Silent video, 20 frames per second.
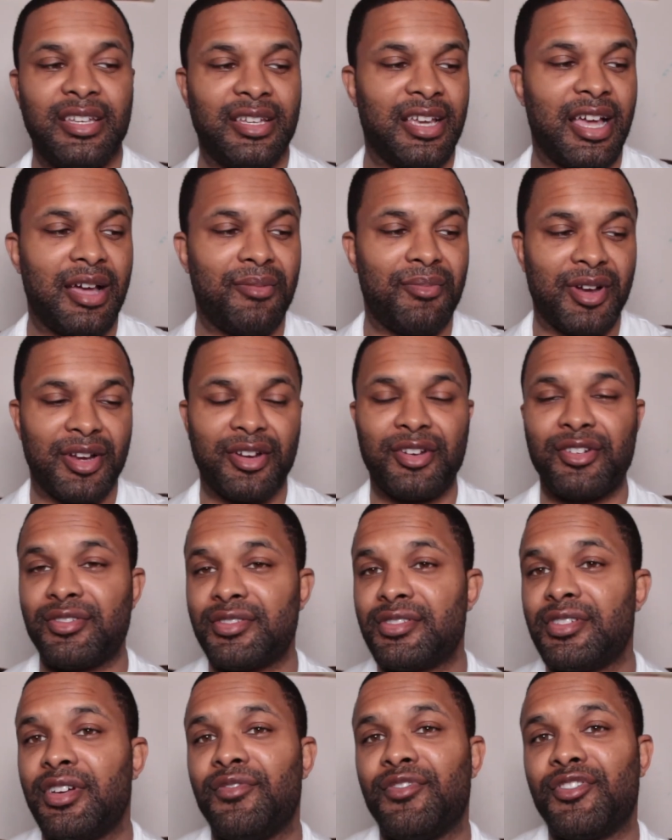got my girl
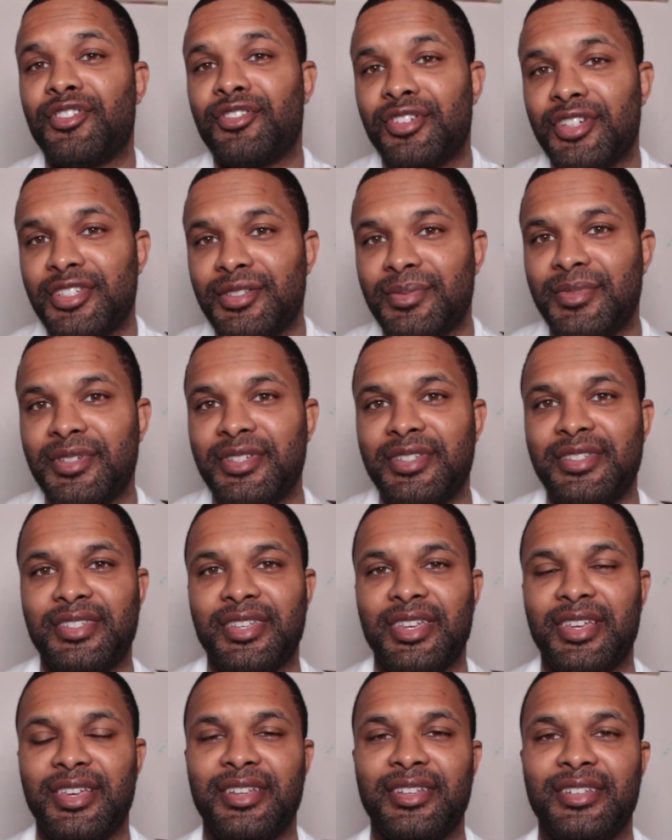something for Christmas,
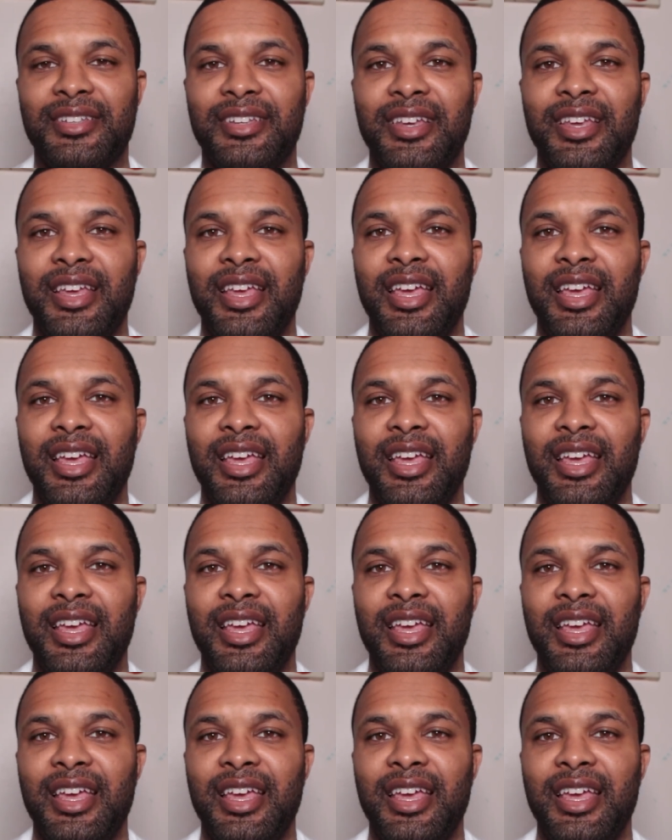and